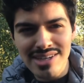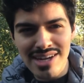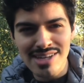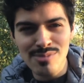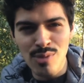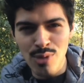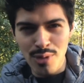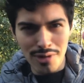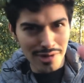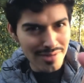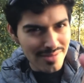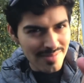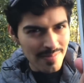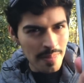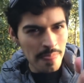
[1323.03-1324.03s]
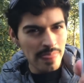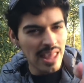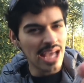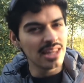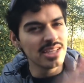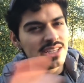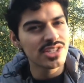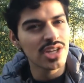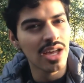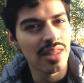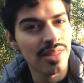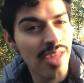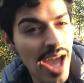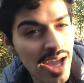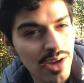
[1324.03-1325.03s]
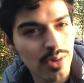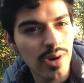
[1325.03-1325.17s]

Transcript: anymore at least not that